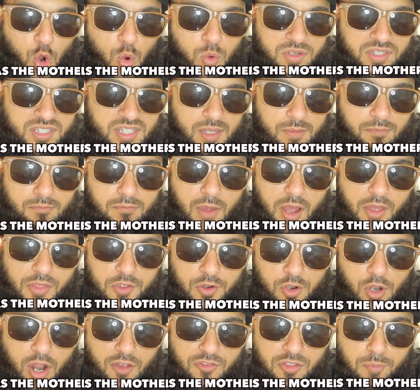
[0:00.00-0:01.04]
Who was the
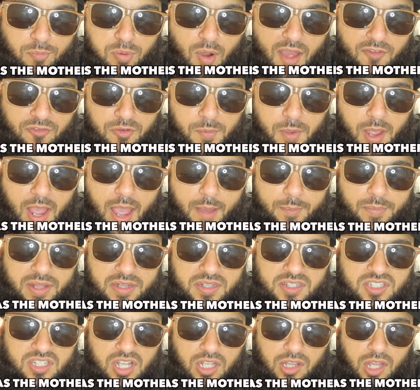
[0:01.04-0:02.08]
mother of the Prophet
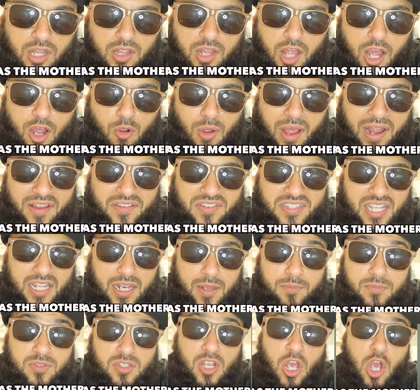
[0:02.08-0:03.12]
Muhammad sallallahu alaihi
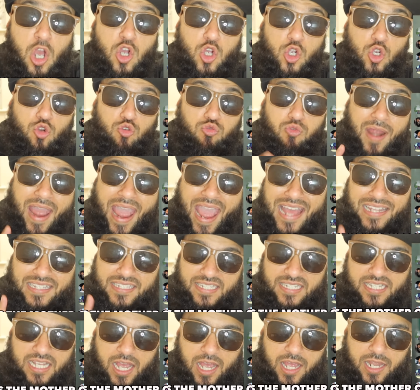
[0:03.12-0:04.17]
wasallam's
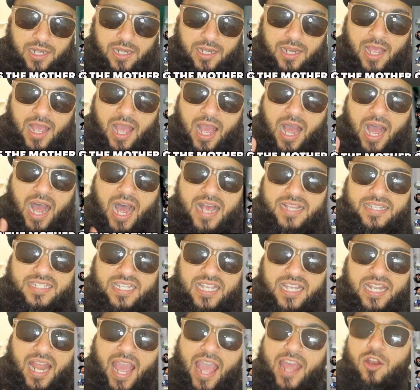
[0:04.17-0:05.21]
grandson,
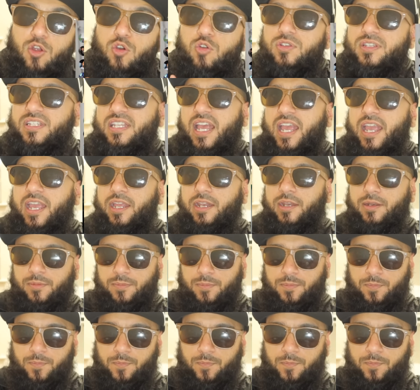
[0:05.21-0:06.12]
Hassan and Hussein?